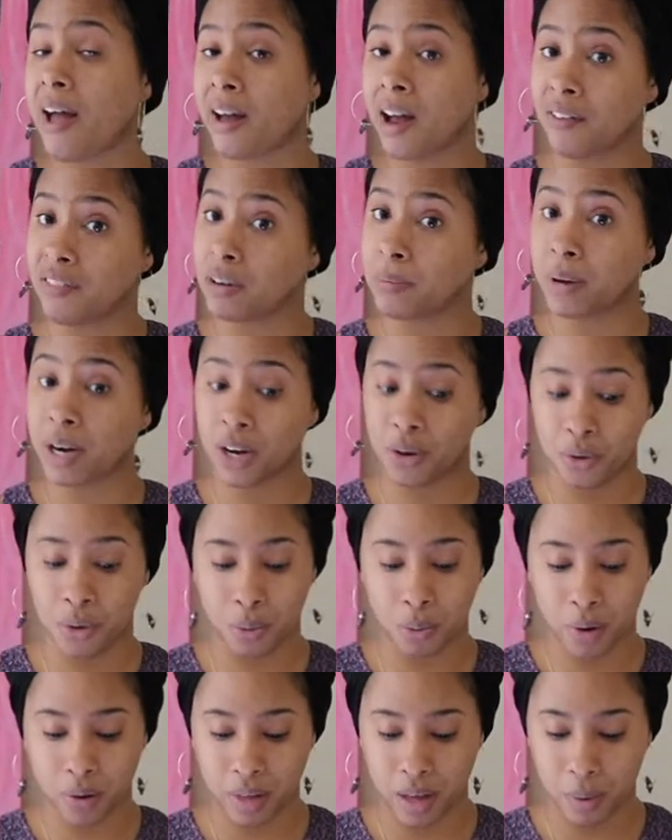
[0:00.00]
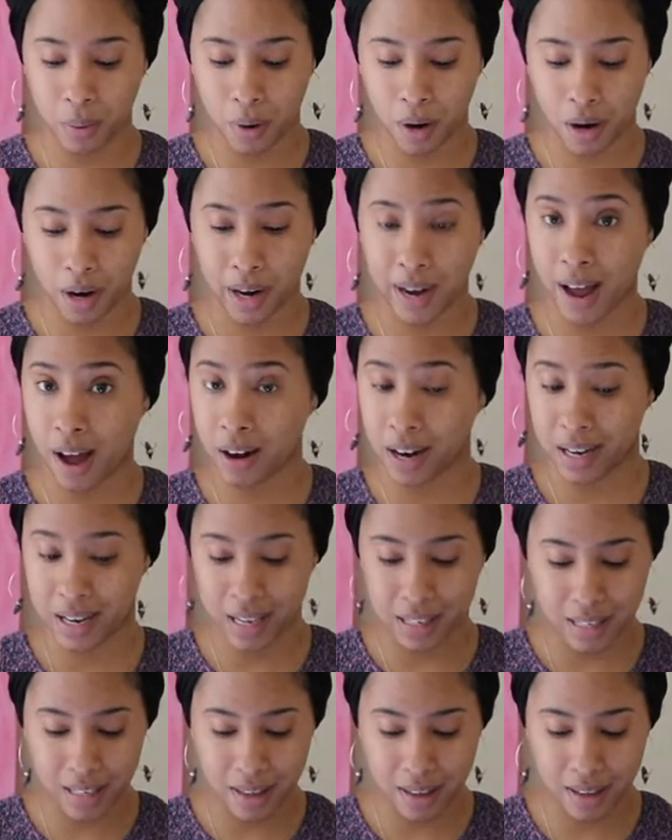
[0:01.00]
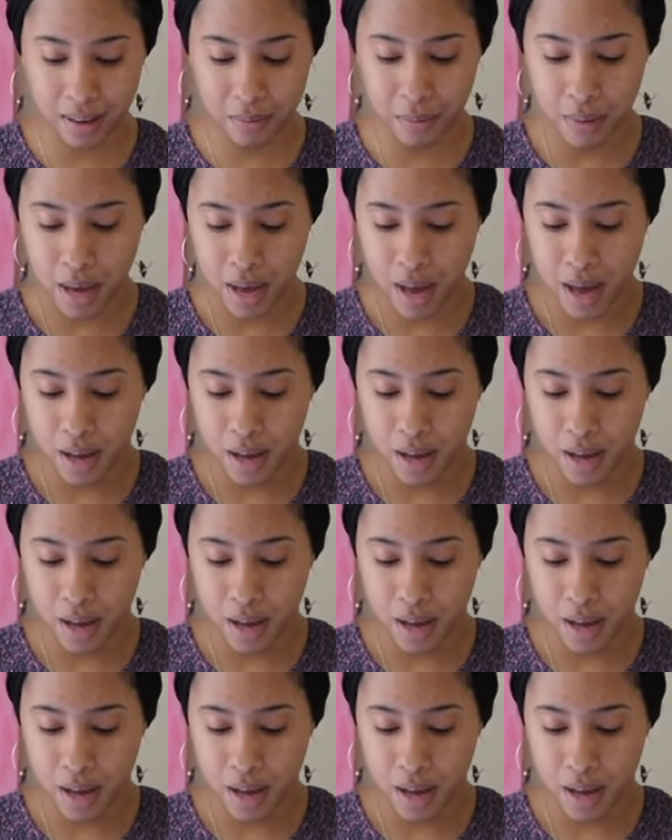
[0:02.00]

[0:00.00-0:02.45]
everybody knew where they were and how to get to them.